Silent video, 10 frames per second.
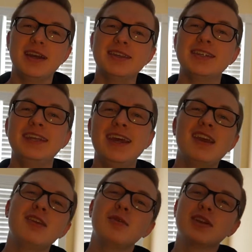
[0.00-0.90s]
and
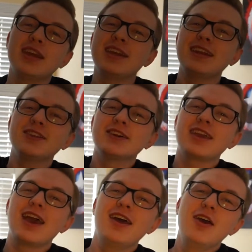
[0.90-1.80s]
today we are taking a look
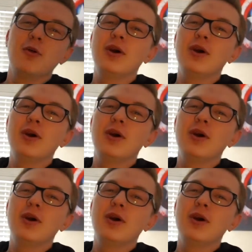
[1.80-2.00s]
at